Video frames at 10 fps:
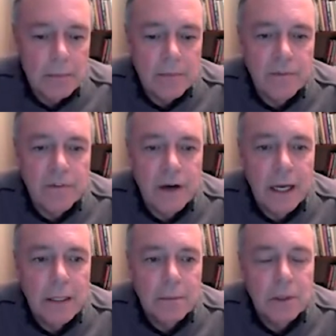
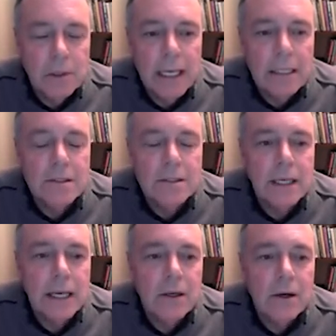find plants
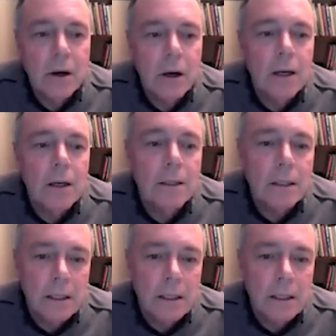that are,